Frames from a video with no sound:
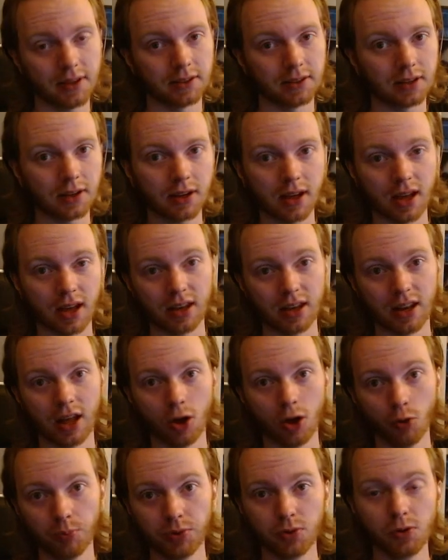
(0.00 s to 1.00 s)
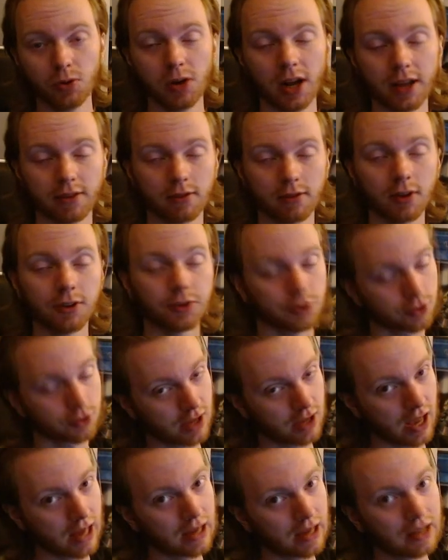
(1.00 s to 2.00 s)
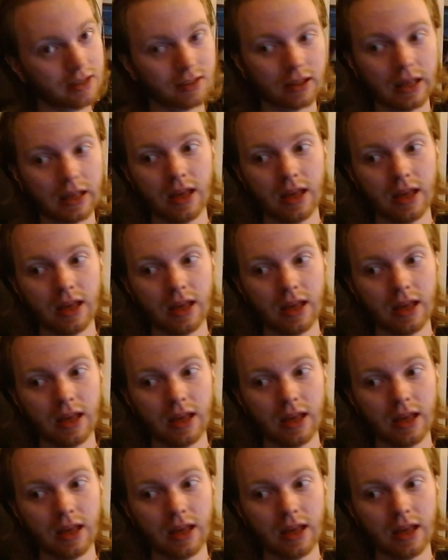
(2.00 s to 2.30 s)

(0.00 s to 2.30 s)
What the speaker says: deck and help you guys understand it,